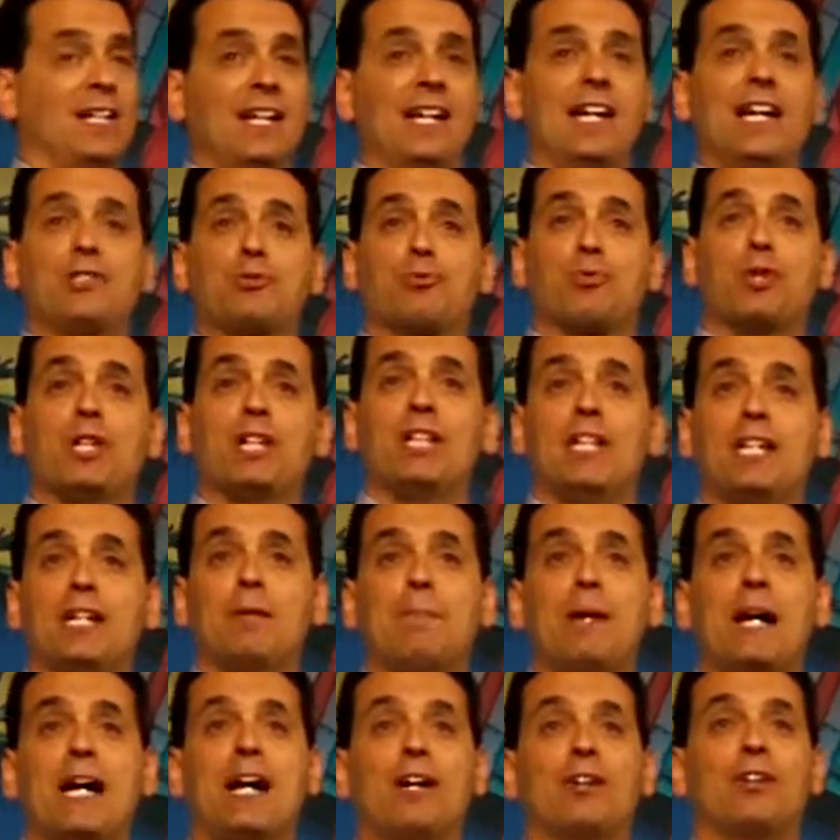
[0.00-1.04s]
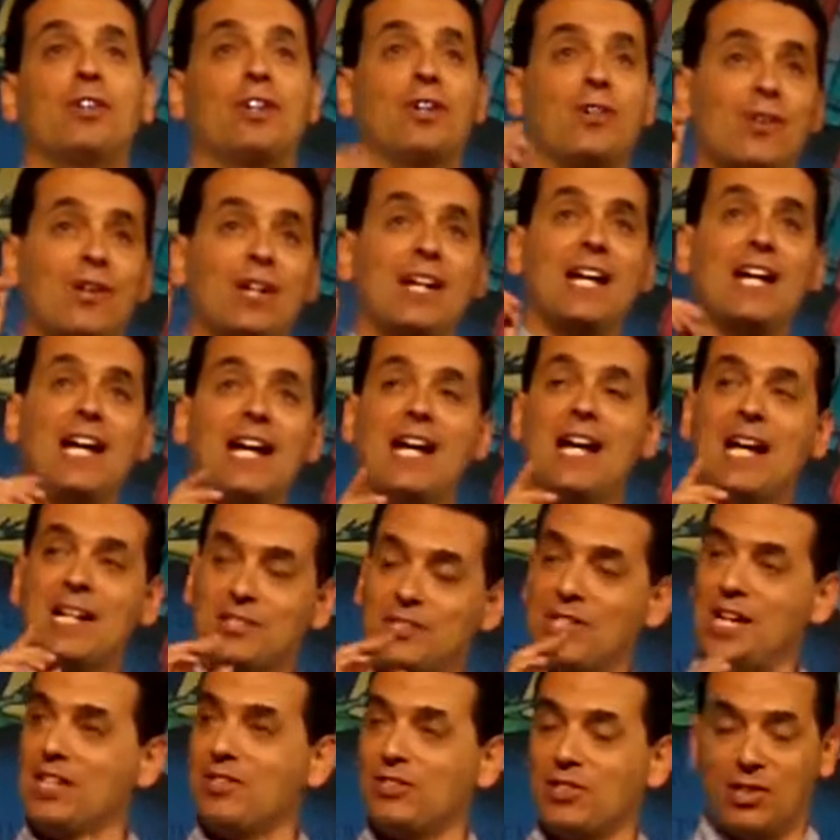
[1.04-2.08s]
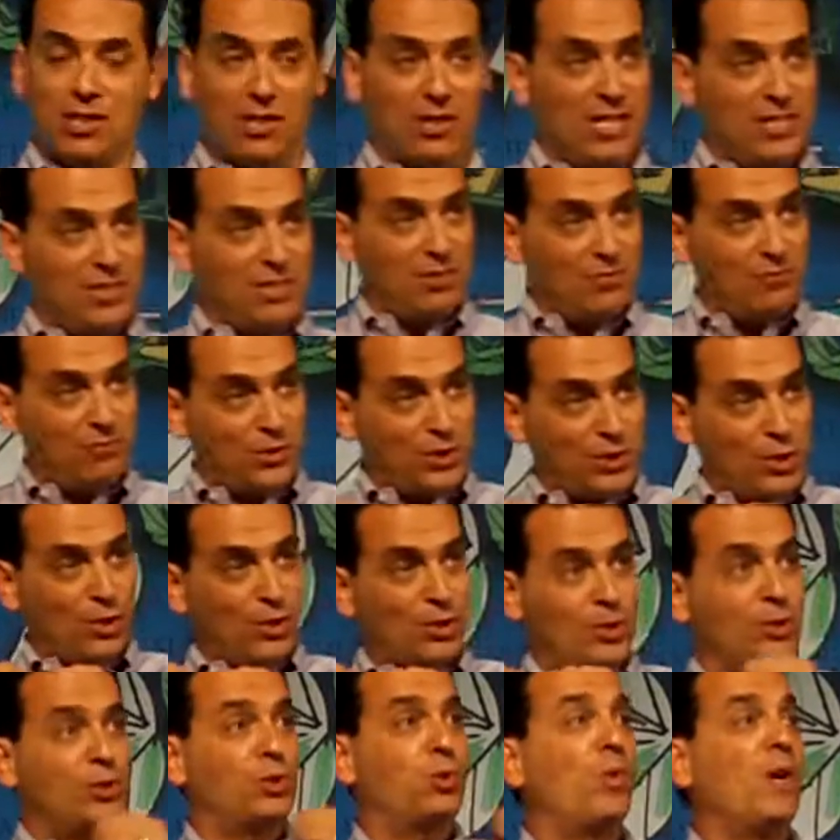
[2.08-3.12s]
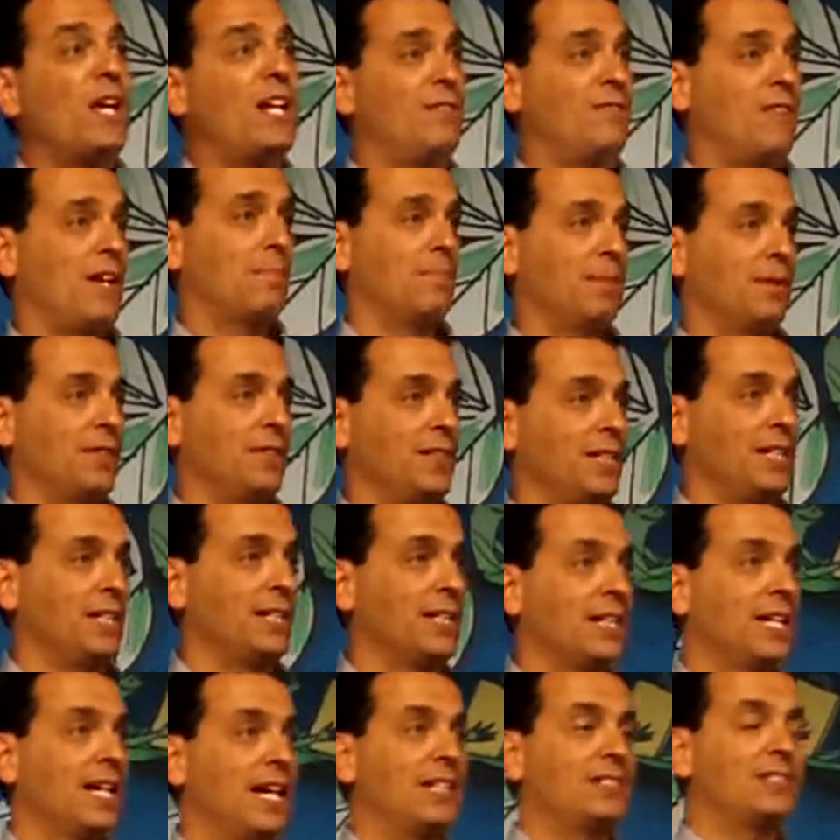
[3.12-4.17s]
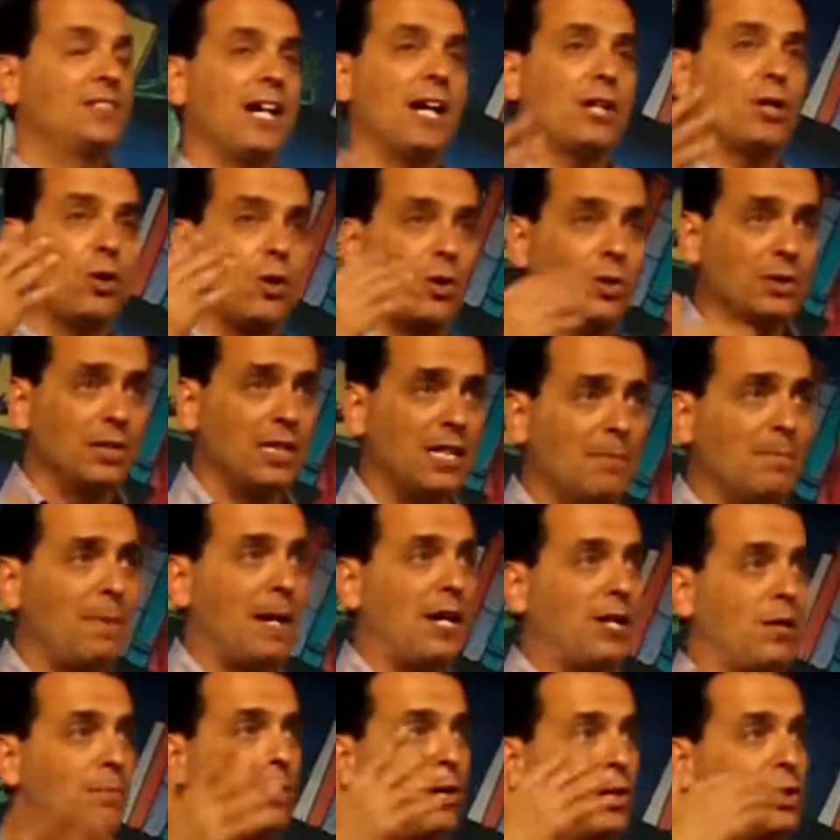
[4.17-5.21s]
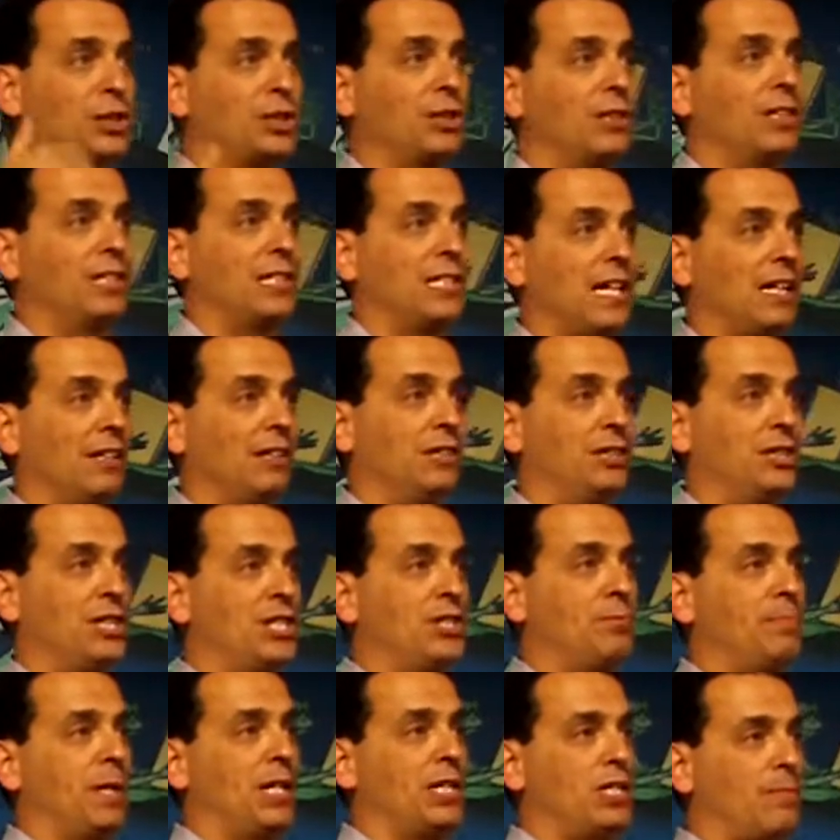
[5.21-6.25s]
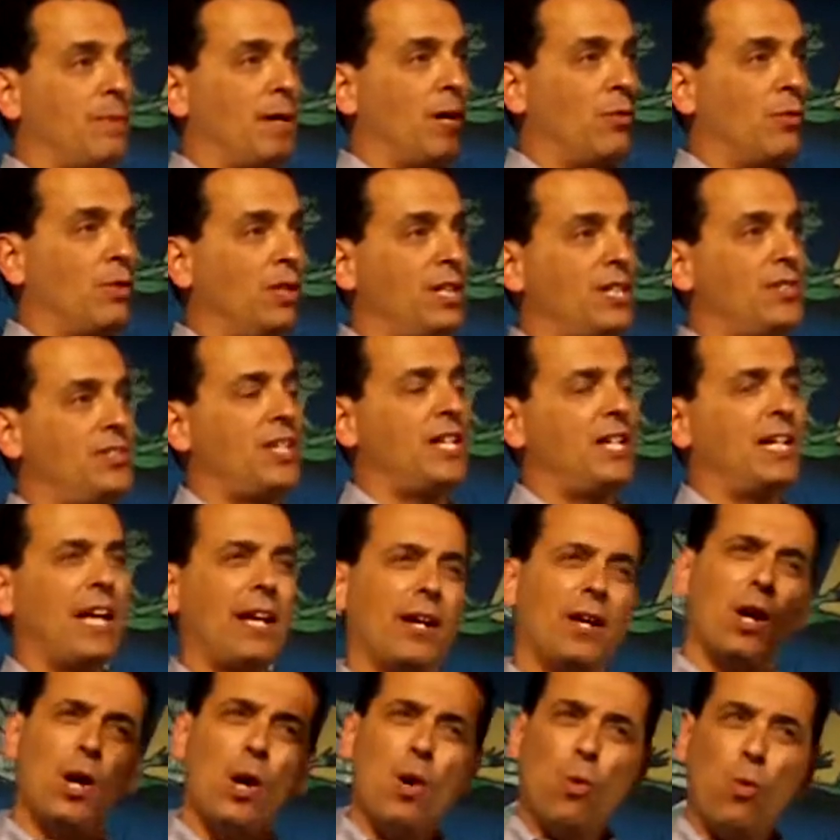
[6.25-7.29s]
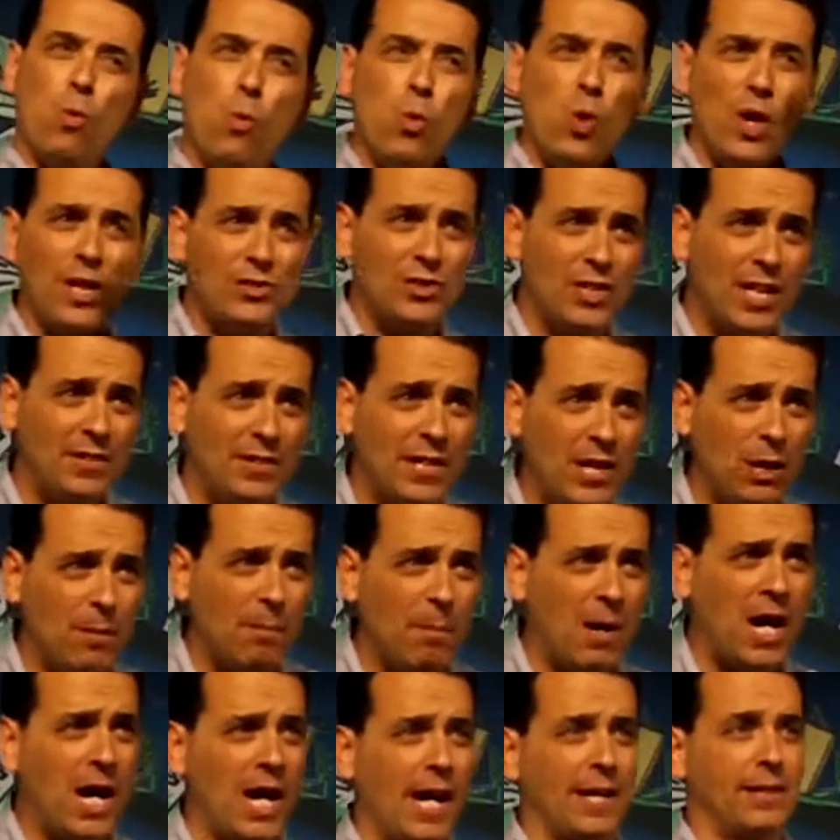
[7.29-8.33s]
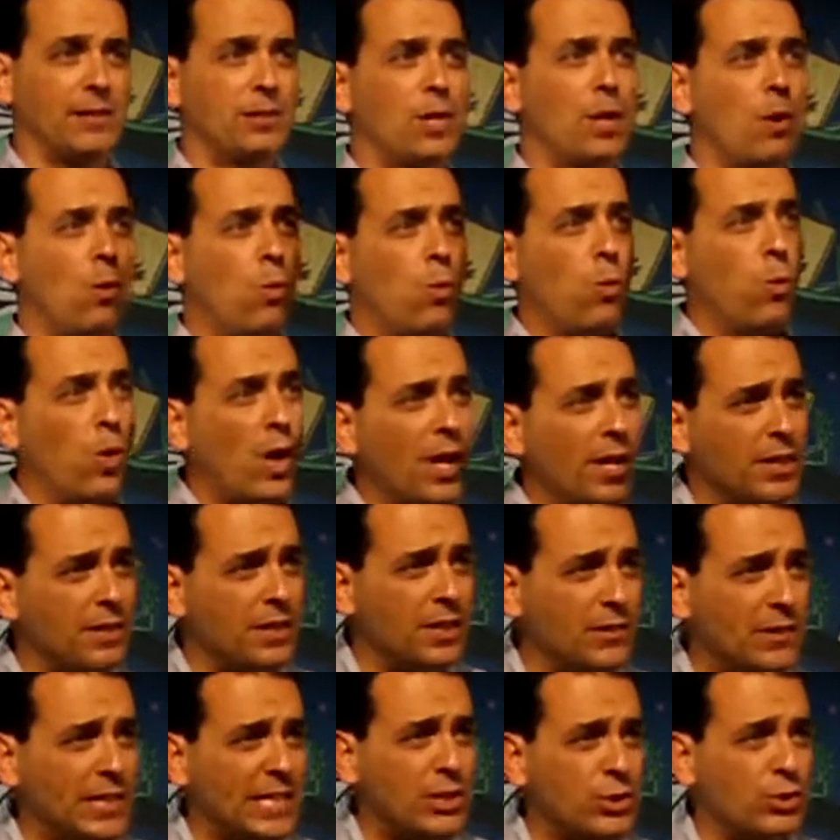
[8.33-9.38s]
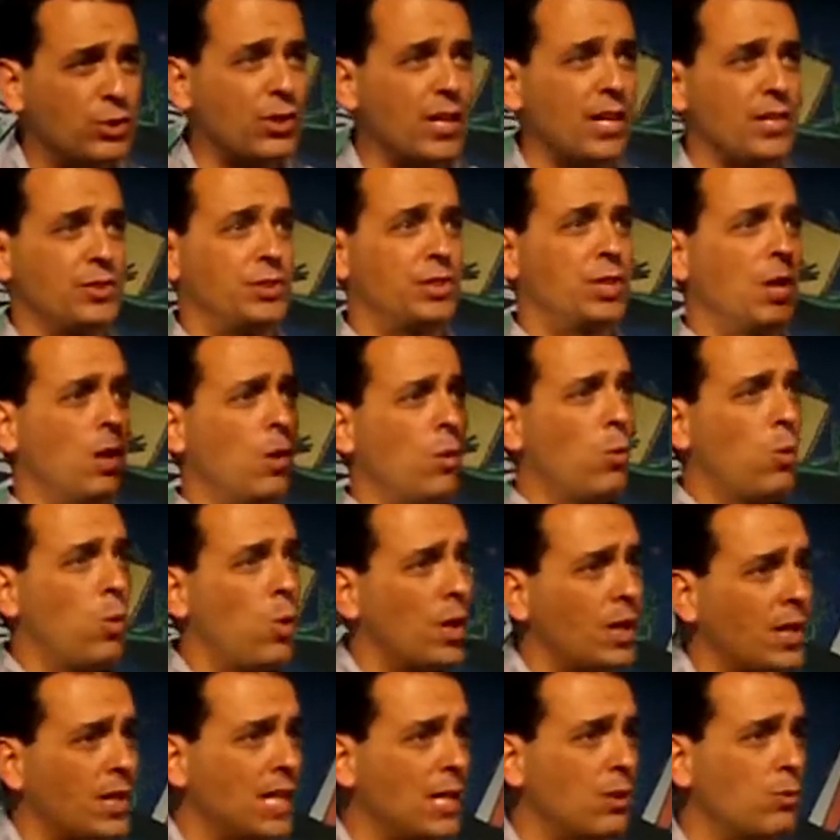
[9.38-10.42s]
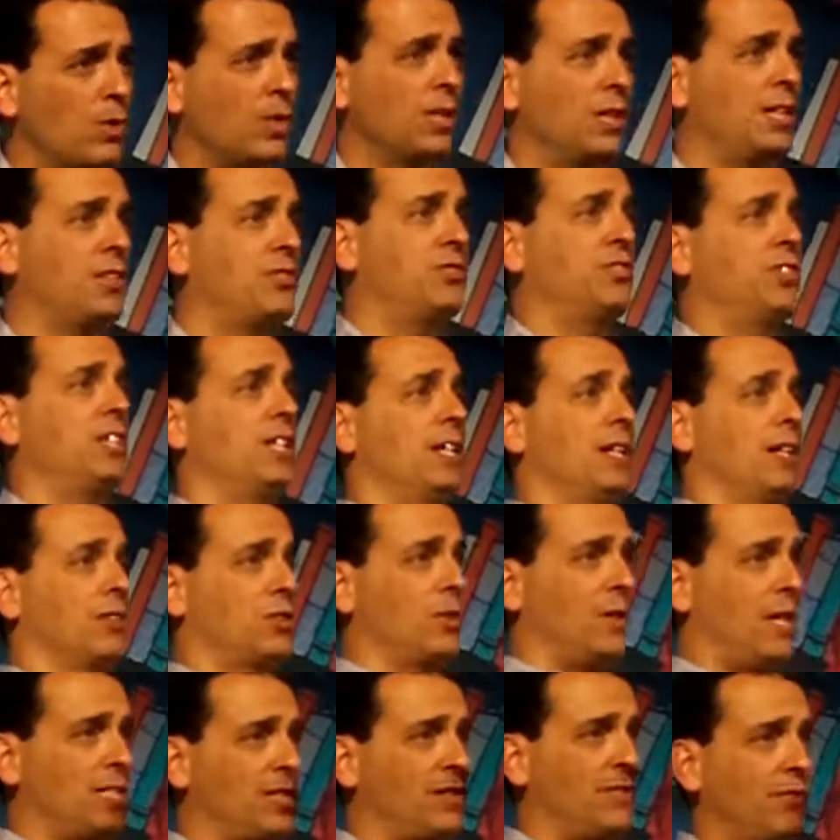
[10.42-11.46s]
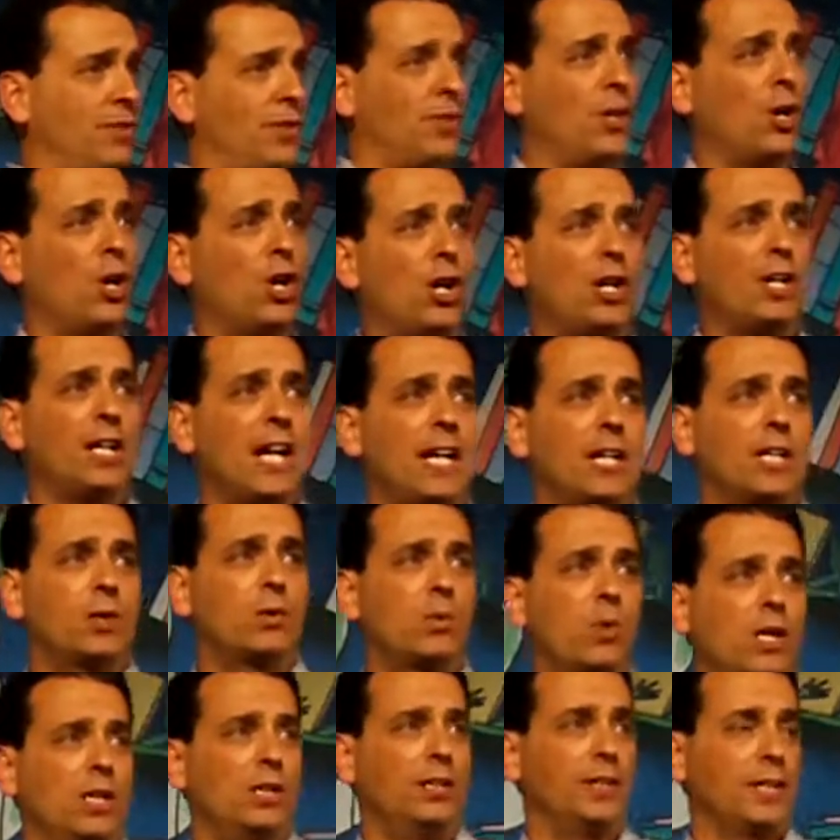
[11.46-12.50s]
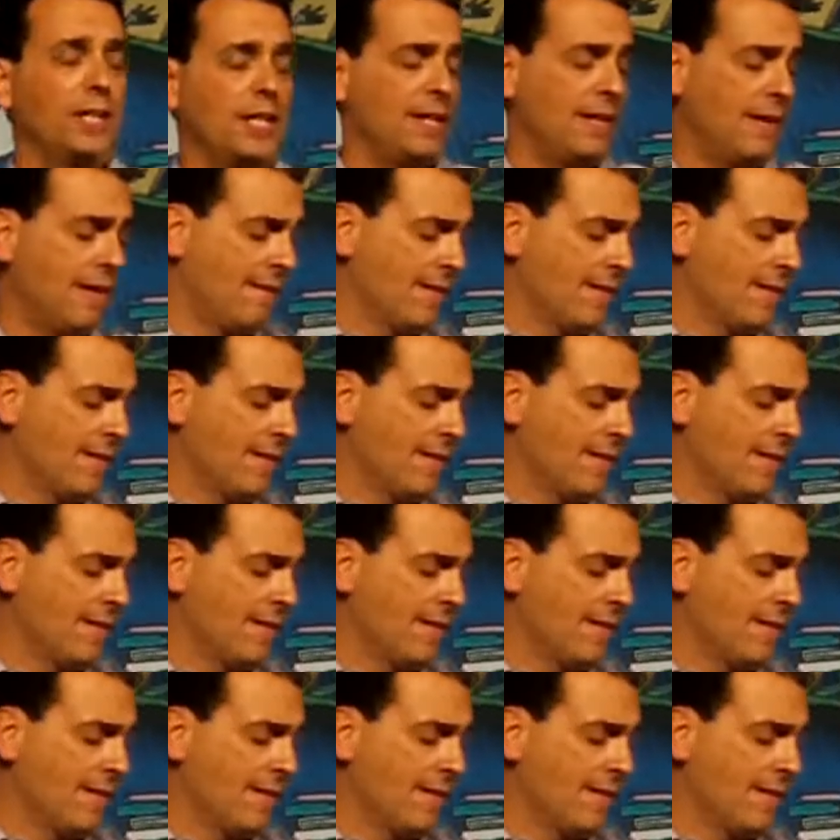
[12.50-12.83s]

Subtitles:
It's really about, it's a fraternal twin of empathy. It's not only about emotional intelligence, but it's about really saying, hey, what's on their mind? What are their interests? What are they really seeing? So it has a very hard-headed quality.